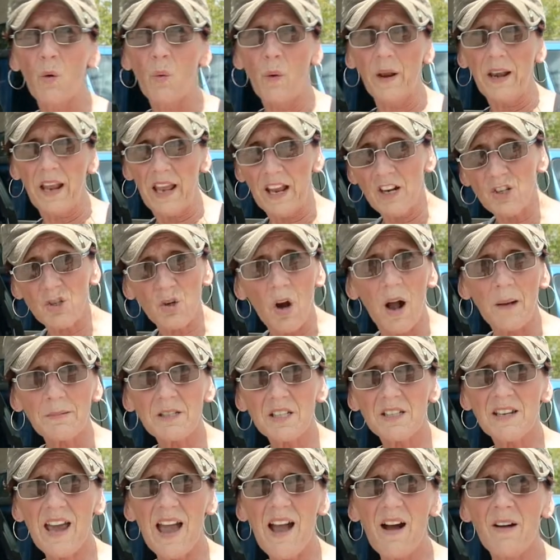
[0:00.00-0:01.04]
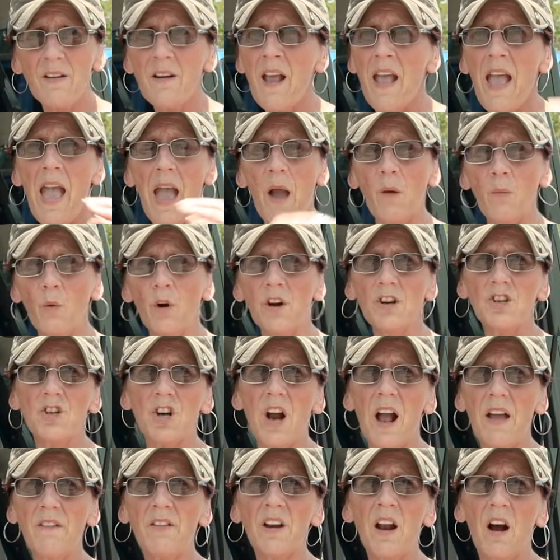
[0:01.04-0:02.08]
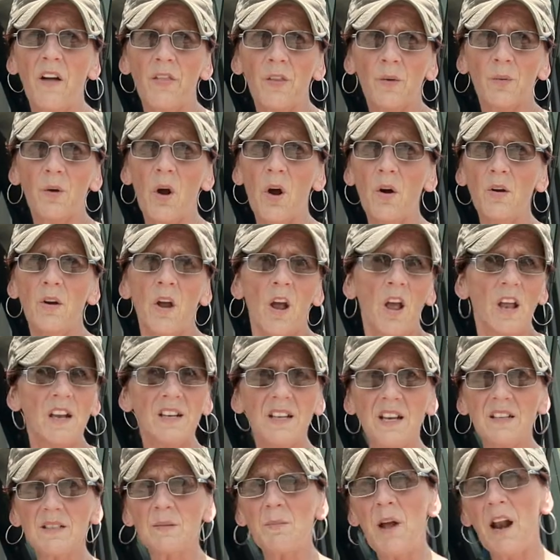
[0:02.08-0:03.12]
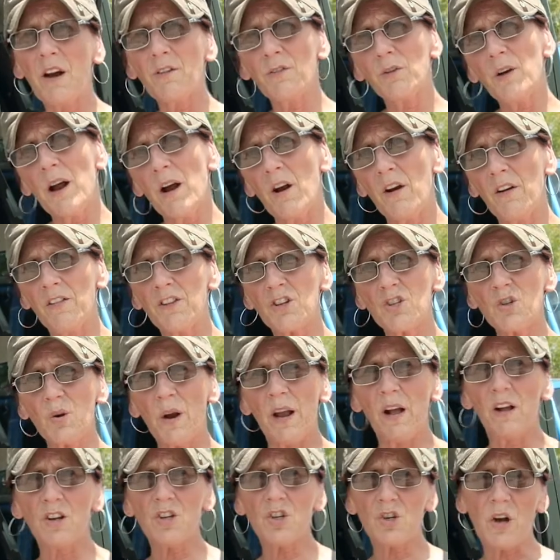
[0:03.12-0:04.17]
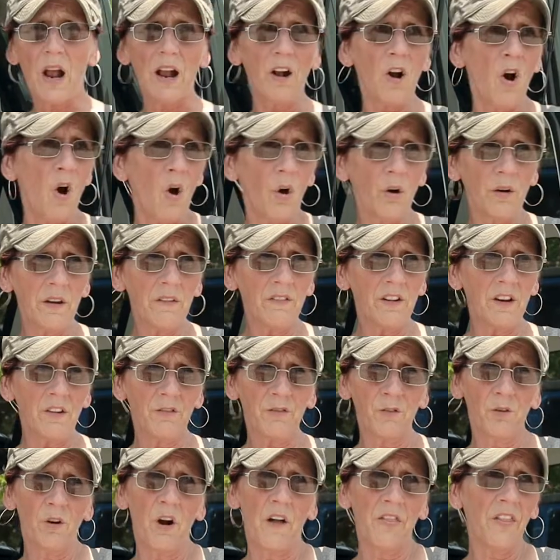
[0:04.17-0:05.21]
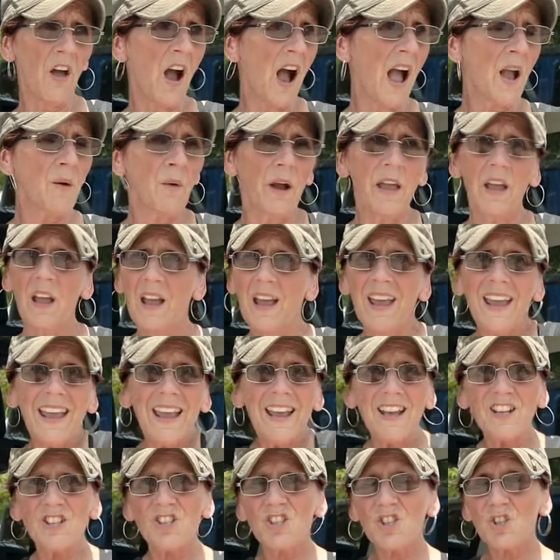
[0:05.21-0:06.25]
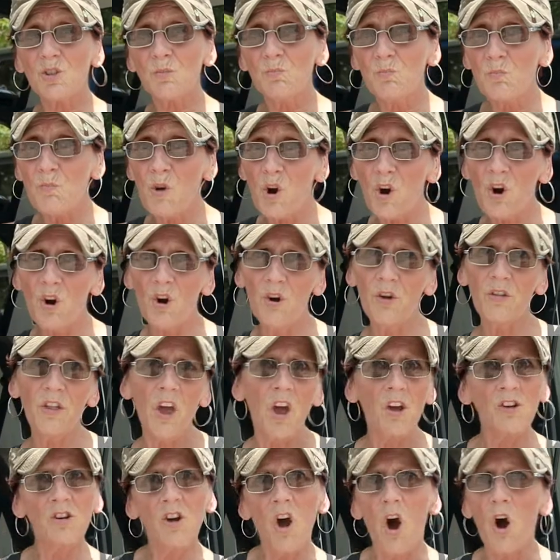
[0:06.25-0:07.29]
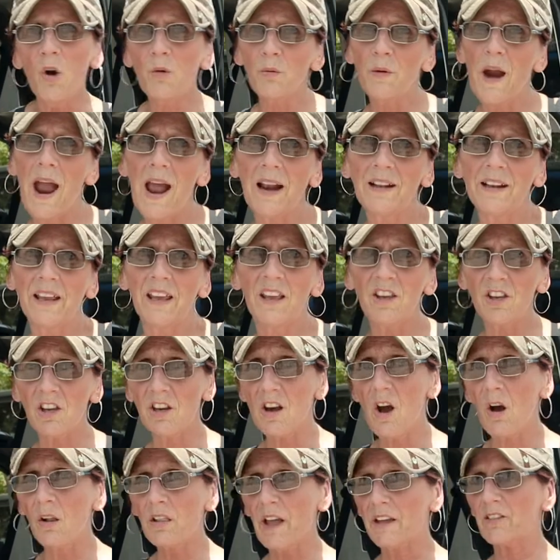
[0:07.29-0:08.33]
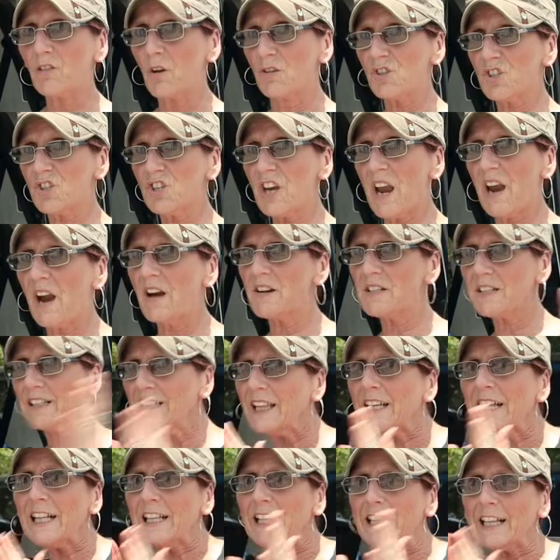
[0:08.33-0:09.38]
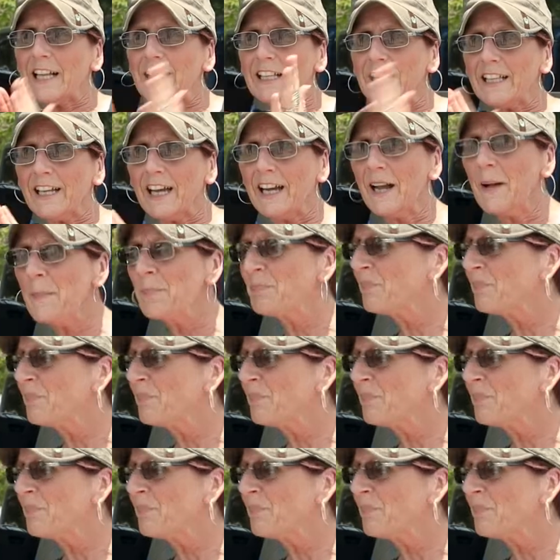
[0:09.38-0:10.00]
When it drops down and we're driving on the road, it doesn't matter if we're out on the trail, trek, or even if we're on the highway. It's smooth, no rattling, you know, like those chairs, click-a.